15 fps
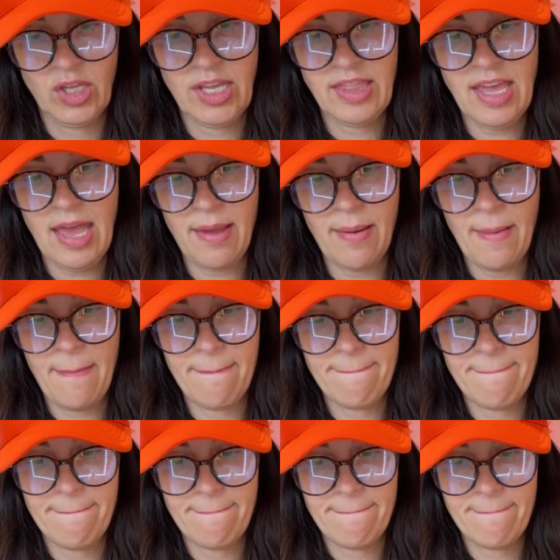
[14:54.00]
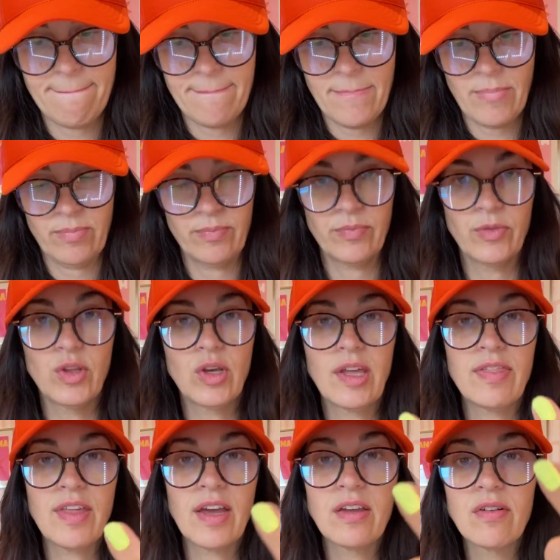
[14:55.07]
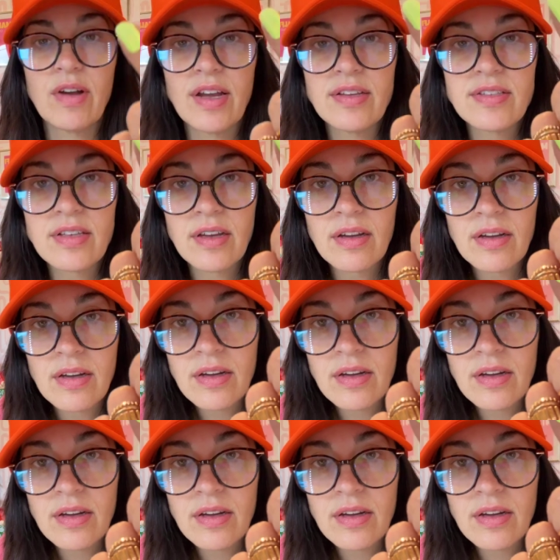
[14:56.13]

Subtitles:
Look at that. Look at that, you guys.